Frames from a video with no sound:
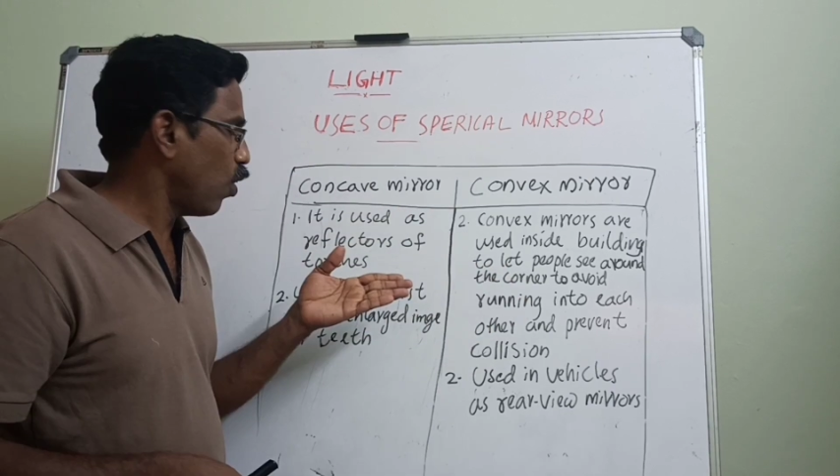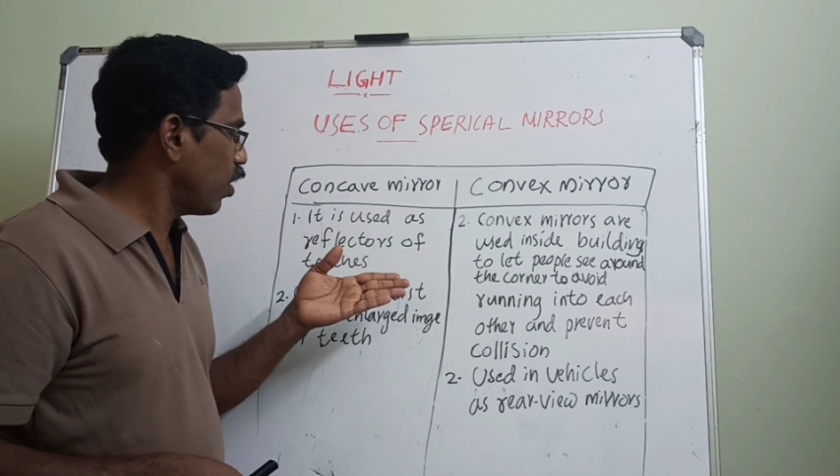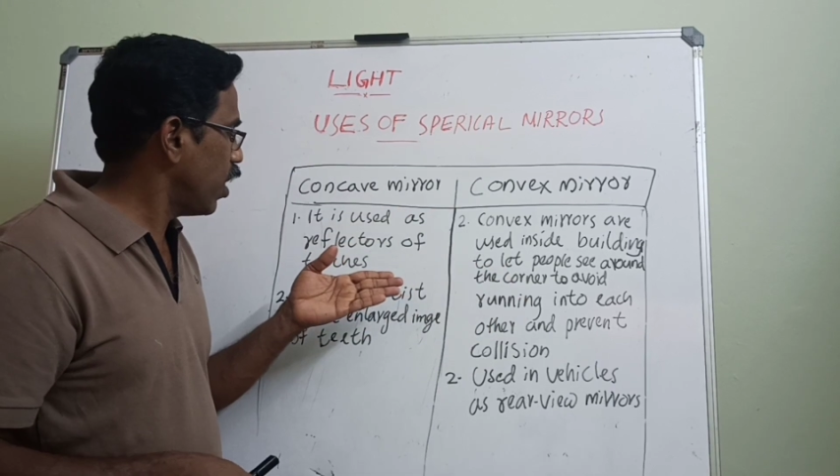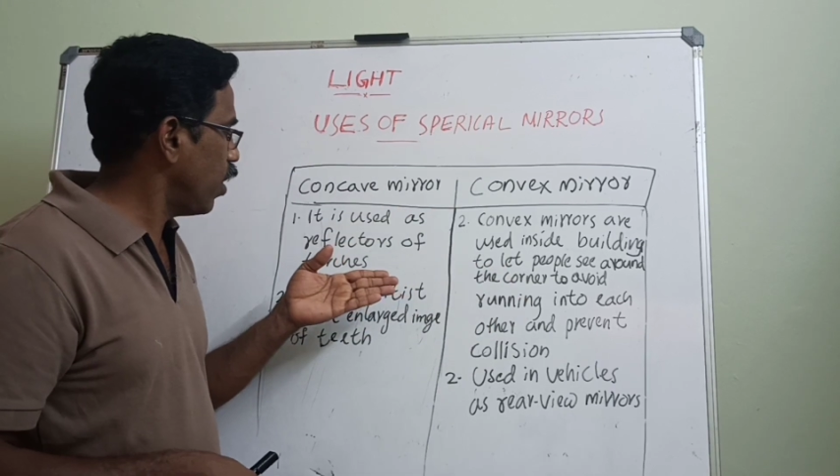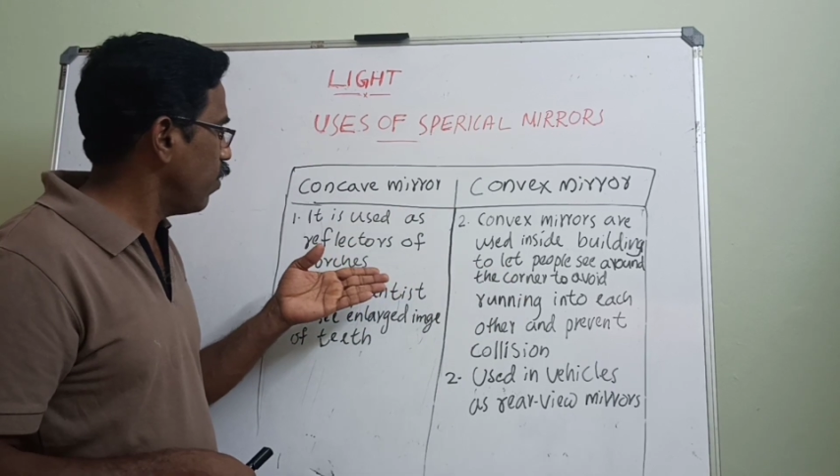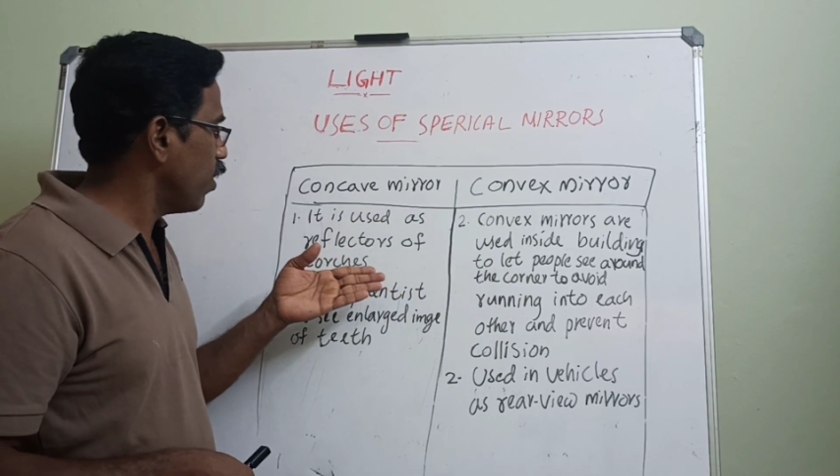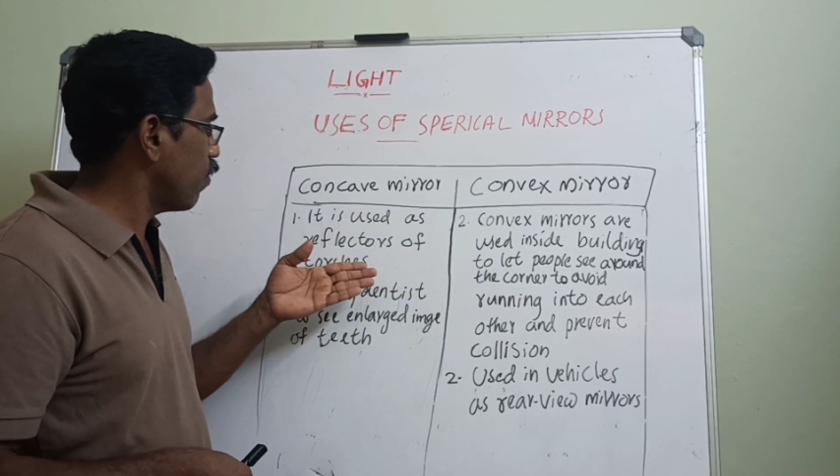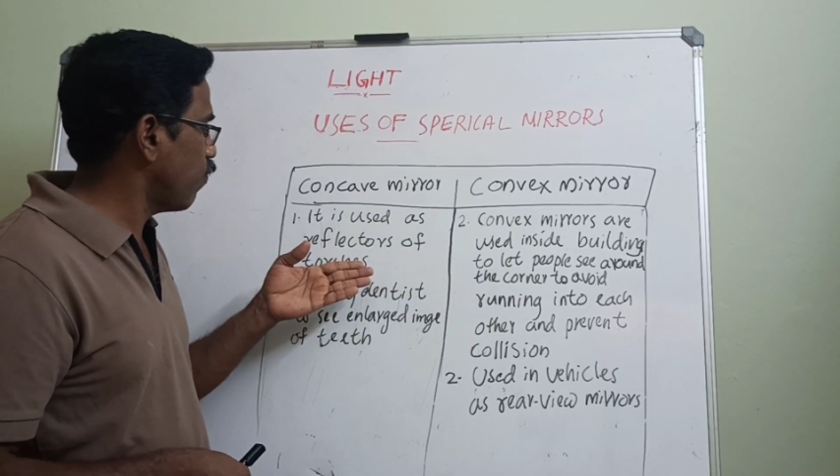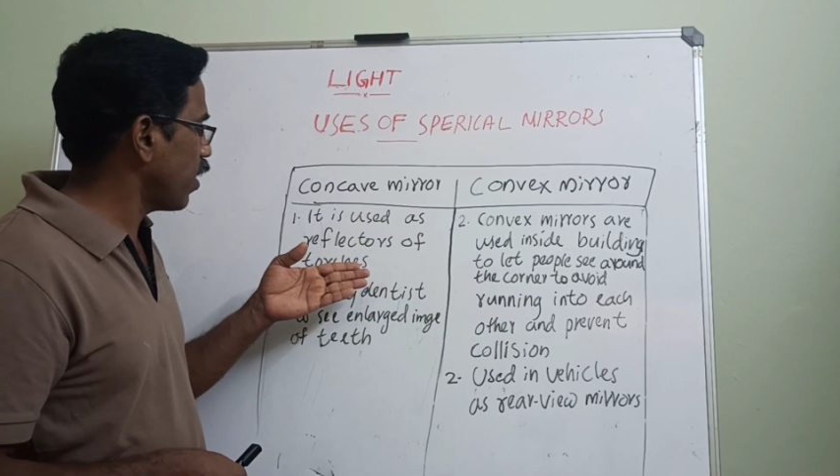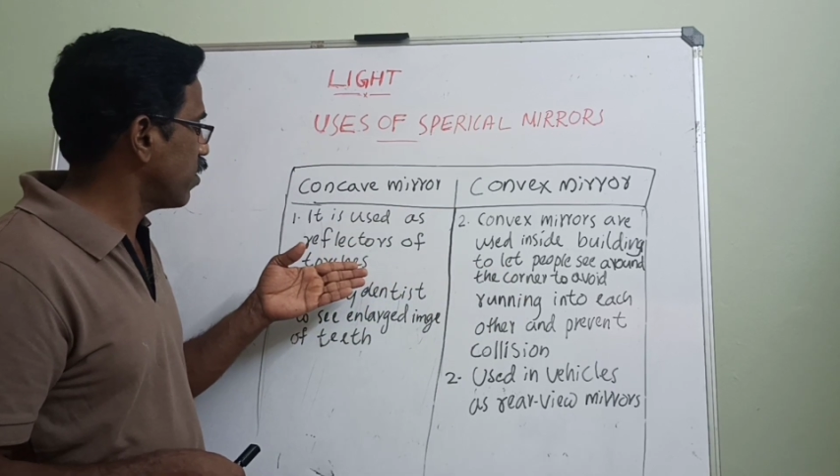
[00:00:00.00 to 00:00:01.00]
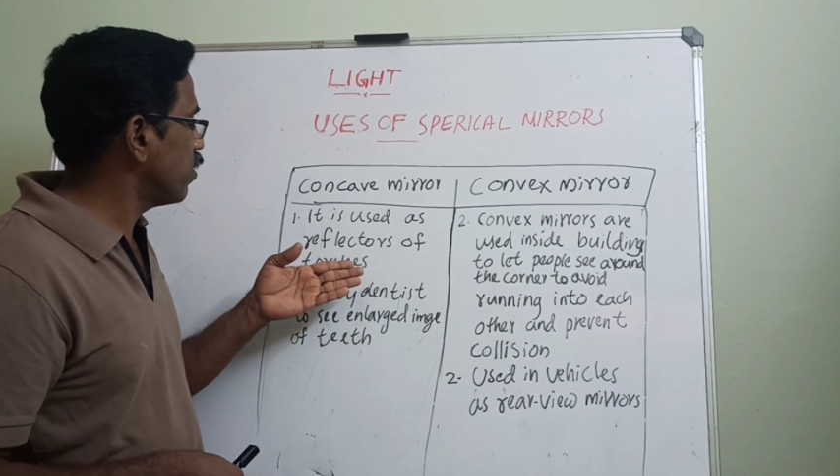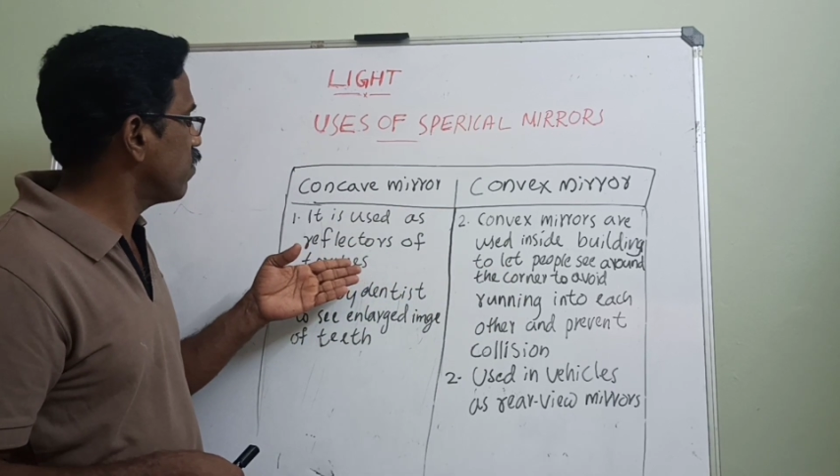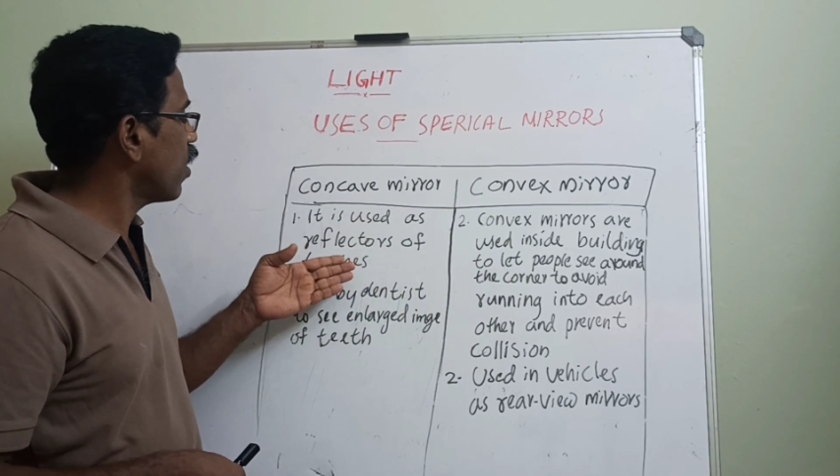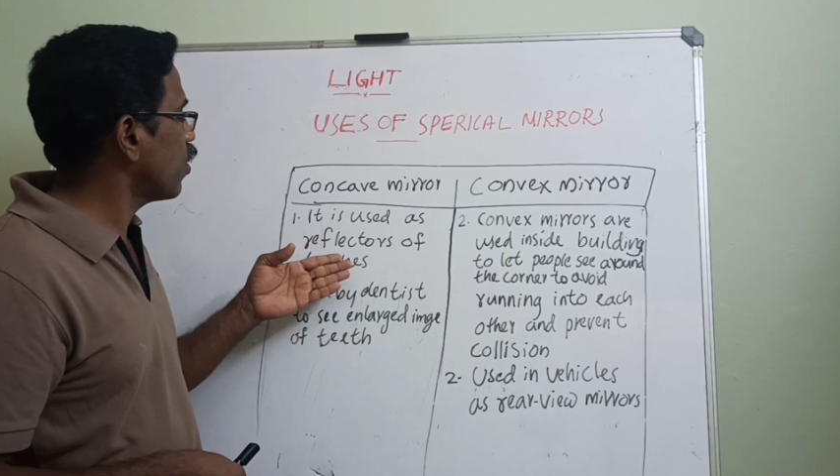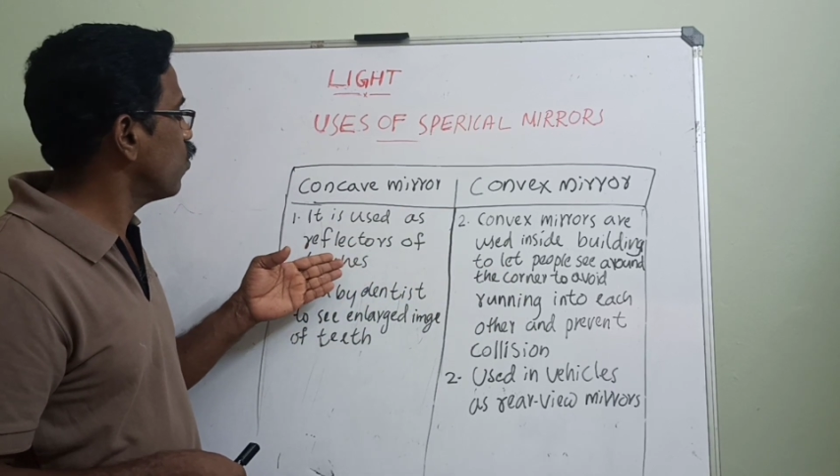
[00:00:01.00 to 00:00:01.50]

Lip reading: Concave reflectors are